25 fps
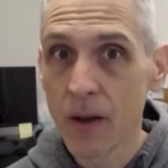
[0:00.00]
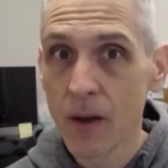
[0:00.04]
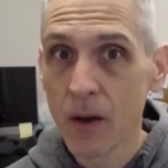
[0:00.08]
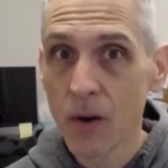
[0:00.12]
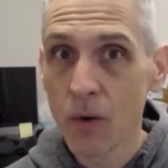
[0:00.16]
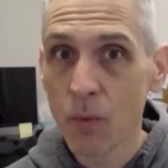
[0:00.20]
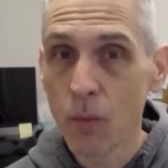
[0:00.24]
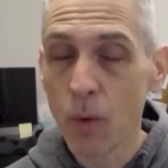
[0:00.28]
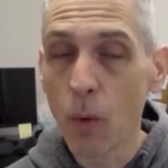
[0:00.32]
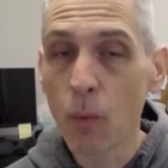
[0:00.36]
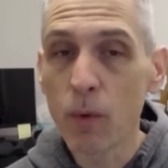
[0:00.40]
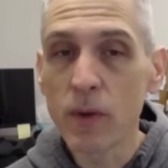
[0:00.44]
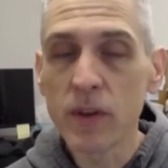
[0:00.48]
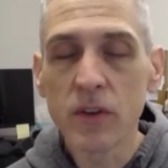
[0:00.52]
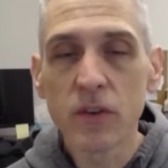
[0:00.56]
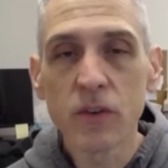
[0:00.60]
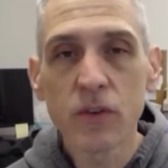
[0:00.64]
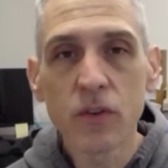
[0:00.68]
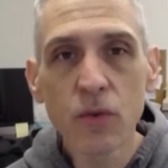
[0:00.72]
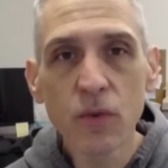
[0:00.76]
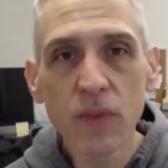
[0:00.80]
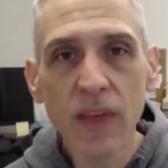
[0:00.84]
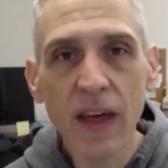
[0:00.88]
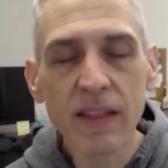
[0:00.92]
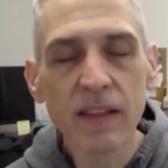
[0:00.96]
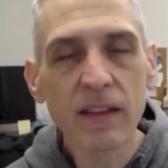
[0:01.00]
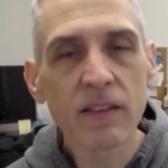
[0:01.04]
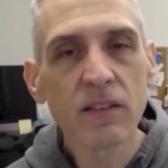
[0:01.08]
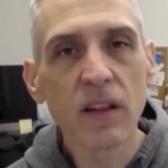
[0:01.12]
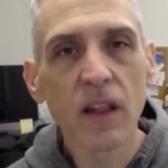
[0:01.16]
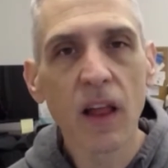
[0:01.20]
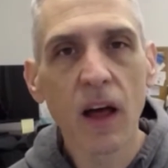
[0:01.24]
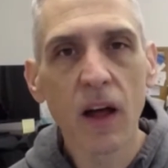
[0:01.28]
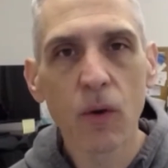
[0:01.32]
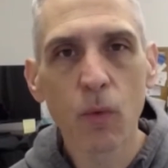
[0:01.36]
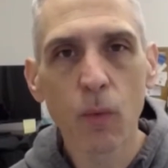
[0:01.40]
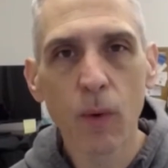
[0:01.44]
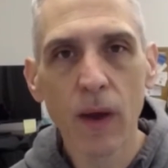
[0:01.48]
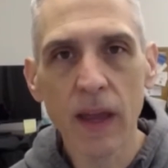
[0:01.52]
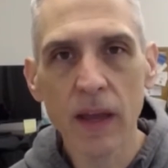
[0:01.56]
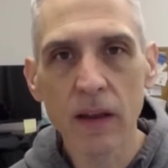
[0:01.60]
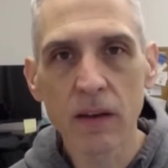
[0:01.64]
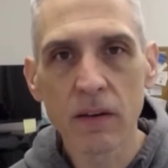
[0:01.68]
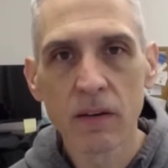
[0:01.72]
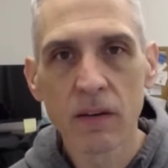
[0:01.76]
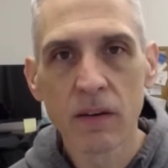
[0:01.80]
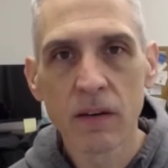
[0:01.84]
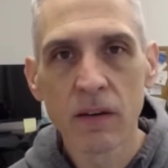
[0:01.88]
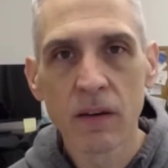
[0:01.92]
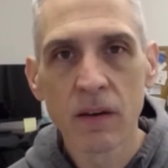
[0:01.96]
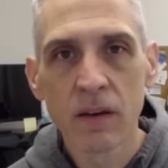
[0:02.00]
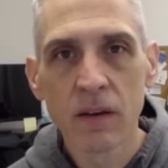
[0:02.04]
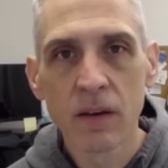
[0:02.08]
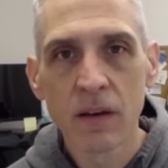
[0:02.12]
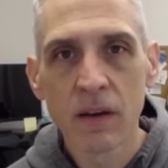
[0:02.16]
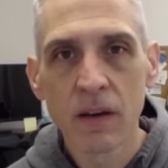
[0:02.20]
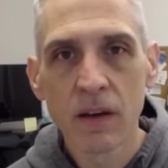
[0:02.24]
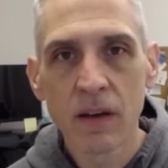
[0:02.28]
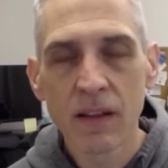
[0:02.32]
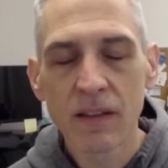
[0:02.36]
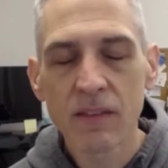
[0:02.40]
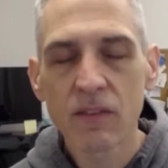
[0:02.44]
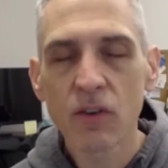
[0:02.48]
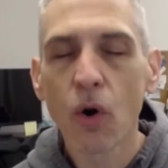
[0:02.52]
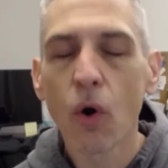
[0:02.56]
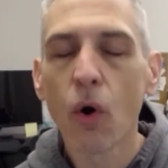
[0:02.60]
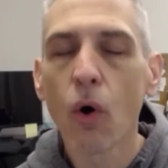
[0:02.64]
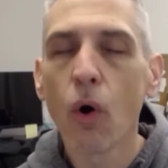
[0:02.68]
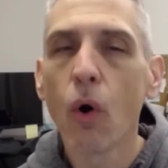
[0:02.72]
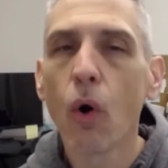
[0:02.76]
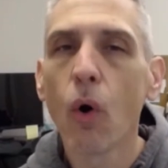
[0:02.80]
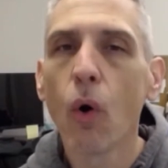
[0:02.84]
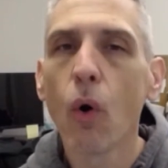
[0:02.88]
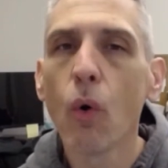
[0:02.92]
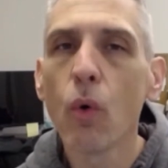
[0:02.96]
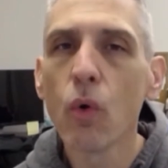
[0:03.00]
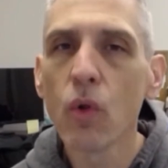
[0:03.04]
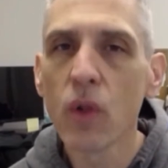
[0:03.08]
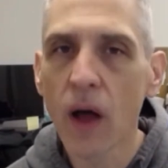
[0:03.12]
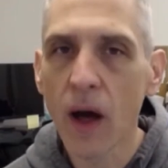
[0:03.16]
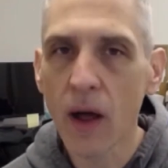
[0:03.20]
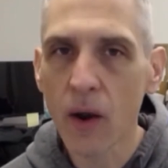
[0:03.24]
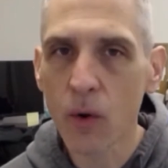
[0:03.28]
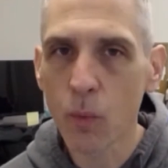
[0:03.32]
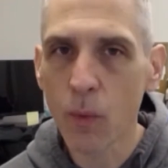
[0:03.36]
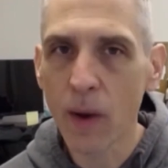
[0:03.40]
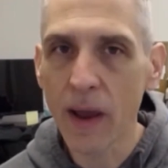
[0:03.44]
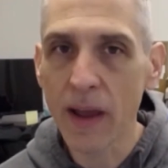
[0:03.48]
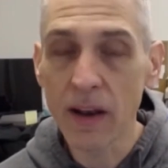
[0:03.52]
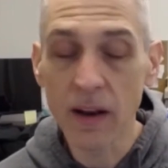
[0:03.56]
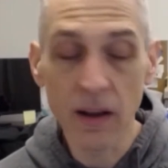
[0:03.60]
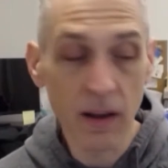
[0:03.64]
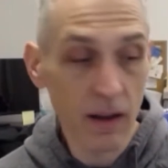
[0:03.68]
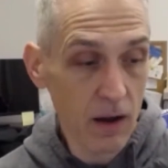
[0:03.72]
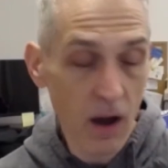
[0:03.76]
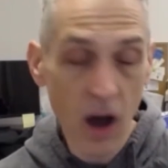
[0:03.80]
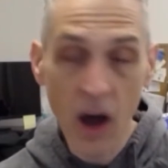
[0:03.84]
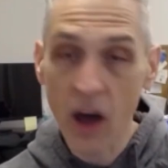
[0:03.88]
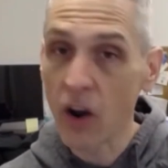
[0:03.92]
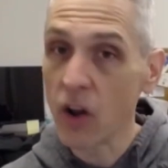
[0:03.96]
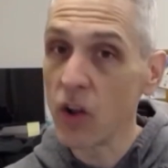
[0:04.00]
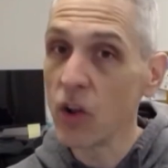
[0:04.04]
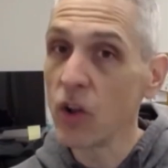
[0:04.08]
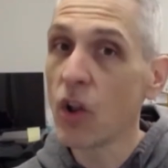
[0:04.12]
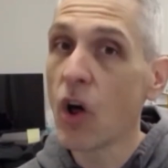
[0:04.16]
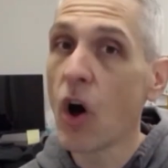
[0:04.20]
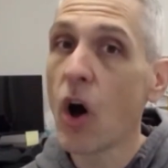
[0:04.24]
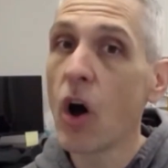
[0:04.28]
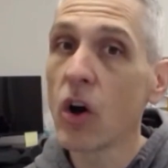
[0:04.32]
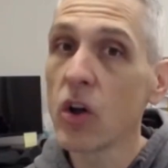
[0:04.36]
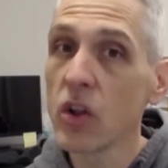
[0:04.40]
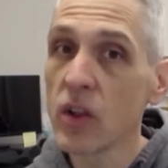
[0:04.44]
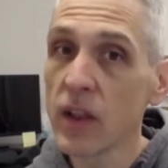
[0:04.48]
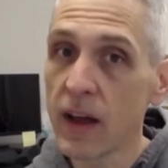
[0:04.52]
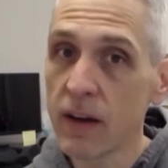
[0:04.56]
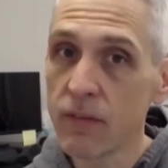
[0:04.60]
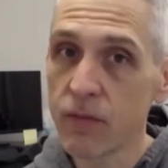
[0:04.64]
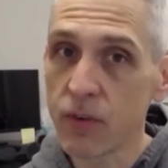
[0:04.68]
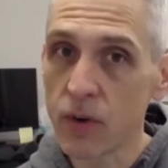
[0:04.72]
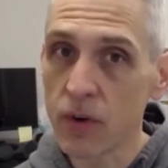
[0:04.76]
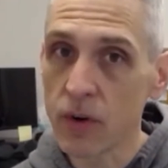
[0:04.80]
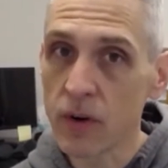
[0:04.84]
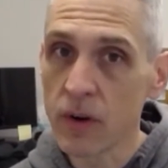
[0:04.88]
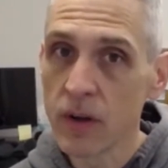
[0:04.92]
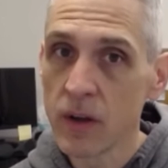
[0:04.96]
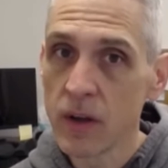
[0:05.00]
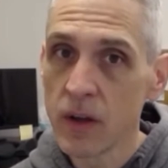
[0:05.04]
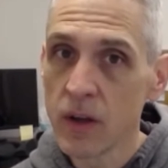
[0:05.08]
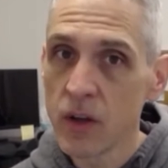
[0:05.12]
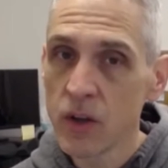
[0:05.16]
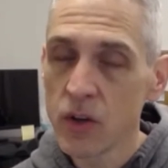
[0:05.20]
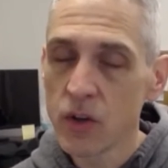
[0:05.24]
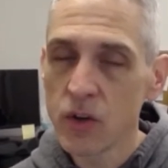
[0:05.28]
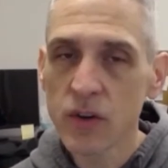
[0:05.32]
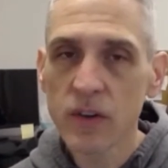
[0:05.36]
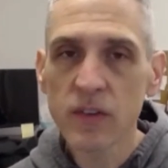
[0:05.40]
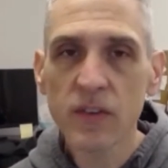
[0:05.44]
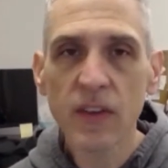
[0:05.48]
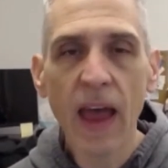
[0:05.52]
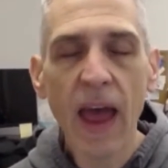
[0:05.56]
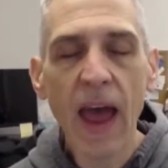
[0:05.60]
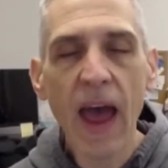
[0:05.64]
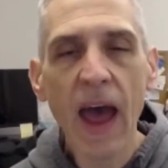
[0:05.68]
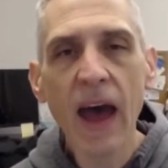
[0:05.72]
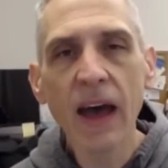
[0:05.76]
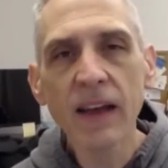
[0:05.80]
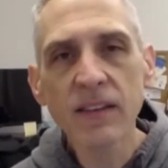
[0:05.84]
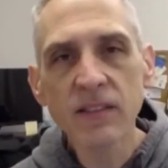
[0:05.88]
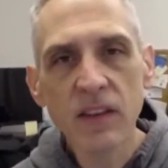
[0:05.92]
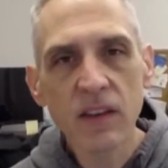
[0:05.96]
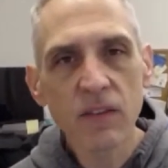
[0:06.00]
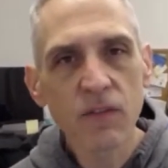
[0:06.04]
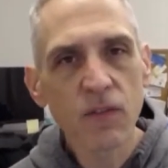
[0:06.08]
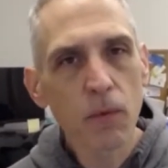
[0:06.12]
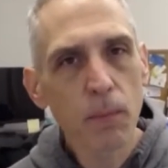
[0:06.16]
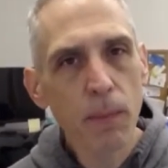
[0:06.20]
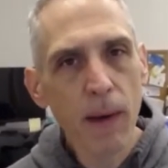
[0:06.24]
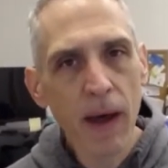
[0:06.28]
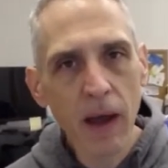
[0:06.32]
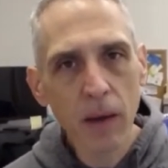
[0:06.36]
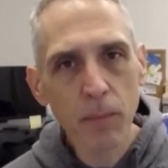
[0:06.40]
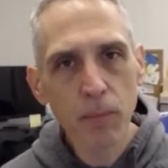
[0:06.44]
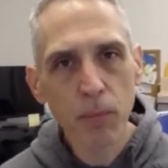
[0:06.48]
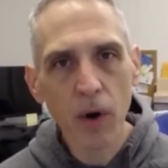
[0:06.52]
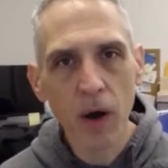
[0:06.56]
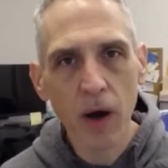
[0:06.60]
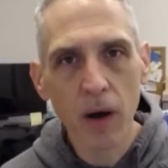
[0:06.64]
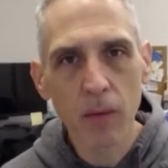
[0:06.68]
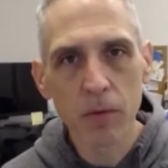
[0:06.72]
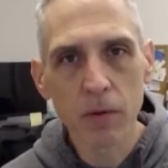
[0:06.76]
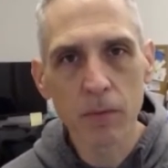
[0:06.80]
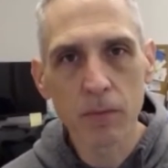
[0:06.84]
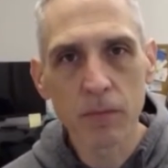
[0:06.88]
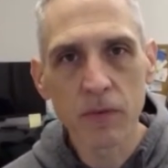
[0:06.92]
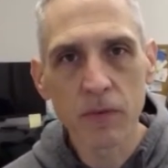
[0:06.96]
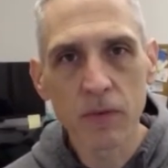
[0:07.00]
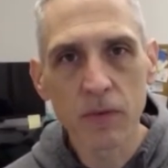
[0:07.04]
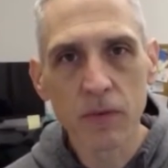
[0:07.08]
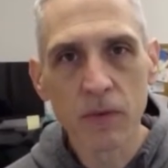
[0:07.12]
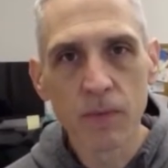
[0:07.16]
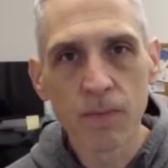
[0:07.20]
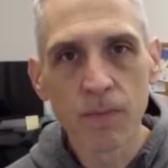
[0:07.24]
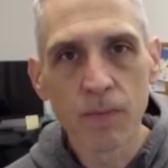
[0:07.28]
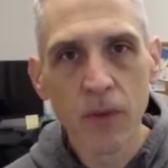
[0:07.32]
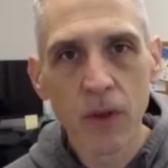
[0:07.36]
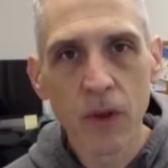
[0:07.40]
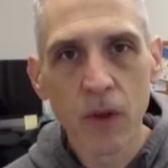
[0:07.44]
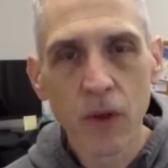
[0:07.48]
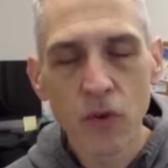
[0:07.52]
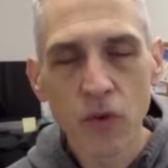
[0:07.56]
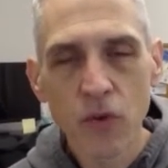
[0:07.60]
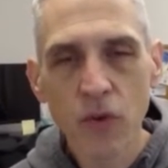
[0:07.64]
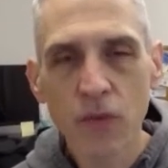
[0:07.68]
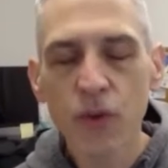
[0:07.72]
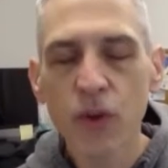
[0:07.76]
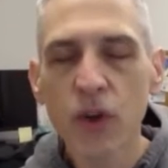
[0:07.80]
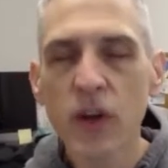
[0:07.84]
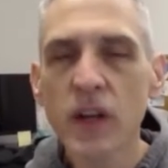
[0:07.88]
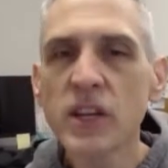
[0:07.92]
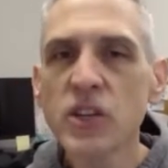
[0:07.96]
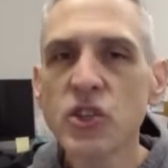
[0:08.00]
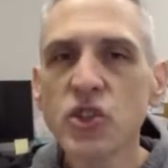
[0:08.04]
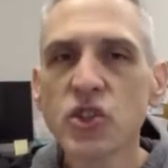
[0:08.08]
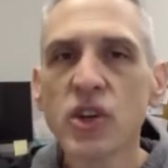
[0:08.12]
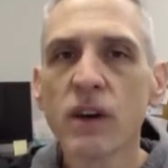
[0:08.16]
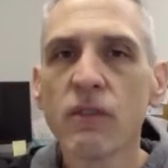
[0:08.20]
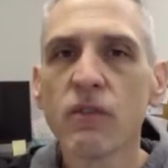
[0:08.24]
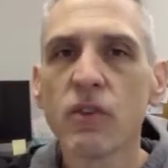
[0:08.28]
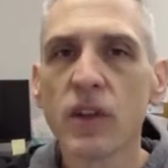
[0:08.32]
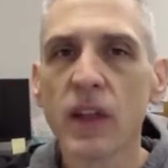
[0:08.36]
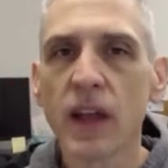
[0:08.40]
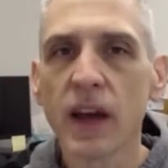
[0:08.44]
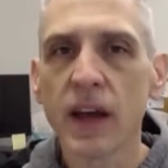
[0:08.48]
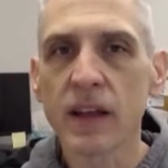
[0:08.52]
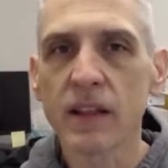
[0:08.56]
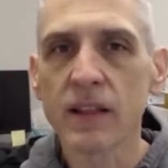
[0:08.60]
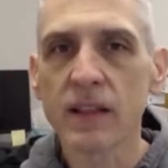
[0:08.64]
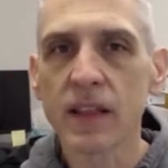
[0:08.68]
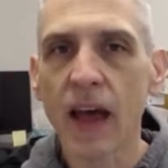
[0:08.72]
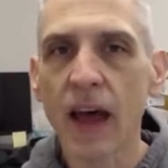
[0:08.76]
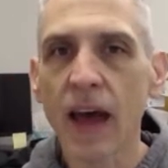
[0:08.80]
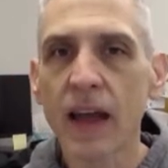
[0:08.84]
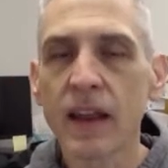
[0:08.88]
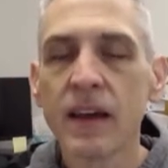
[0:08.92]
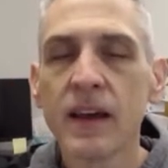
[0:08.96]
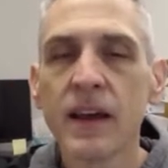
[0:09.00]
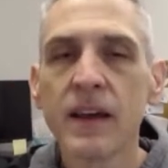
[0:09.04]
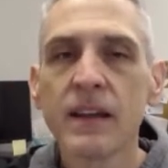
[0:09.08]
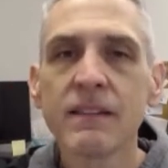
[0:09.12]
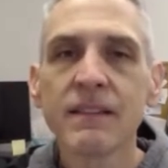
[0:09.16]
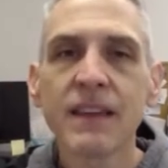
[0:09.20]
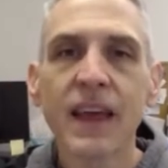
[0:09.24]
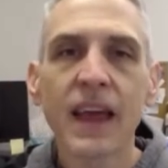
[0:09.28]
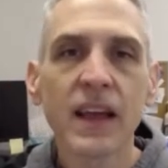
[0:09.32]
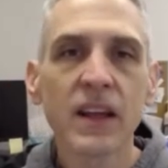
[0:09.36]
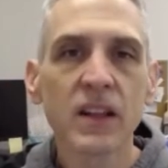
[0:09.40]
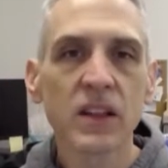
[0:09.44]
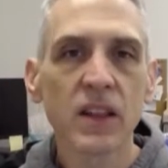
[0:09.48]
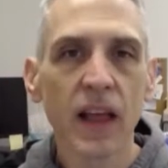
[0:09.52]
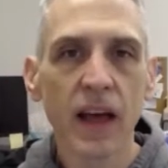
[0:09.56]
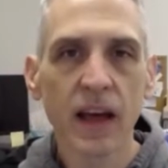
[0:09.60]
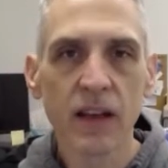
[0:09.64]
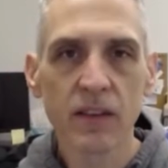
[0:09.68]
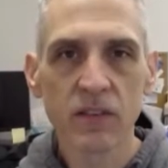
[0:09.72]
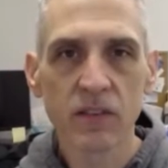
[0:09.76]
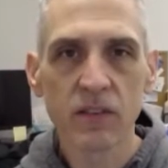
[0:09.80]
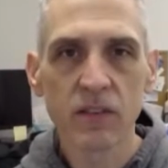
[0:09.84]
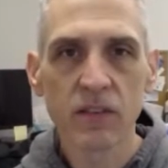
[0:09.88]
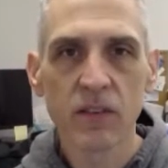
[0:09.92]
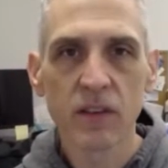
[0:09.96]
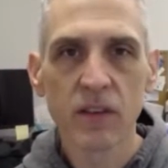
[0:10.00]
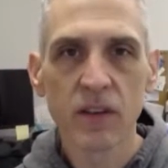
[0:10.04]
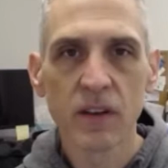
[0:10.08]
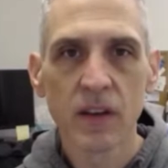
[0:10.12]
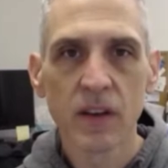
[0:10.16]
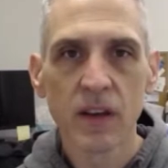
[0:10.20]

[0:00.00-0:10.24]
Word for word: Well, when you do that, that's a lot of weight. It's a whole lot of weight on a long lever. You're just asking for back problems. So if you're going to shovel like that, take less.